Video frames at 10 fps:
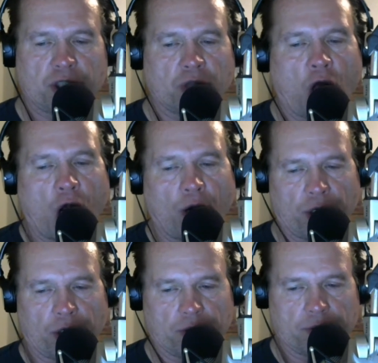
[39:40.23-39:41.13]

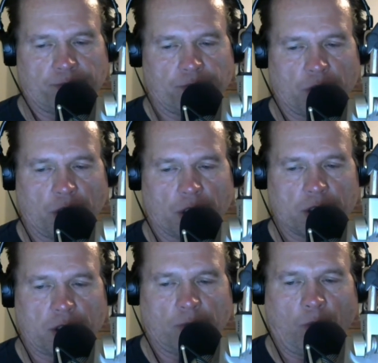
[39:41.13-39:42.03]

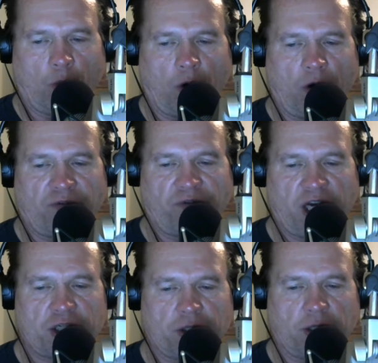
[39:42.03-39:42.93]
yes, the more
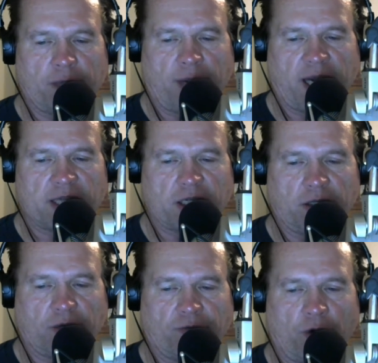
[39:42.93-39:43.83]
facially
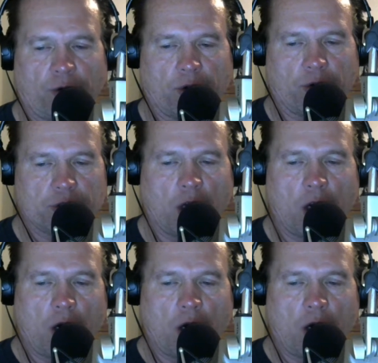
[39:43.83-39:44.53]
masculine photos